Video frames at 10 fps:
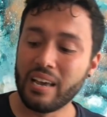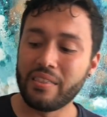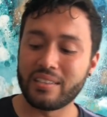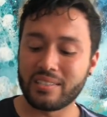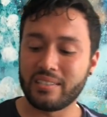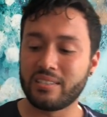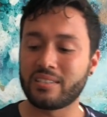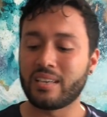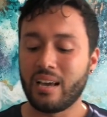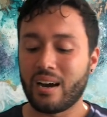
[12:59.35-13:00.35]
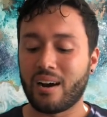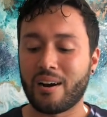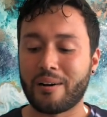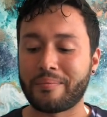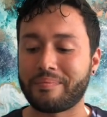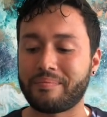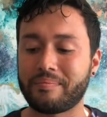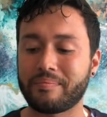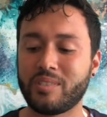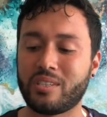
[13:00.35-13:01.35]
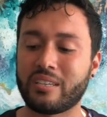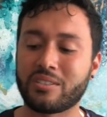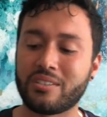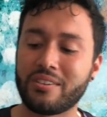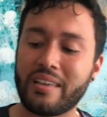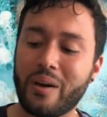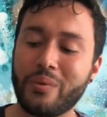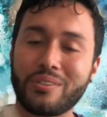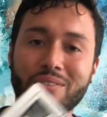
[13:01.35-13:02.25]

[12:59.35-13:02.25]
This is, um, you see, because under that we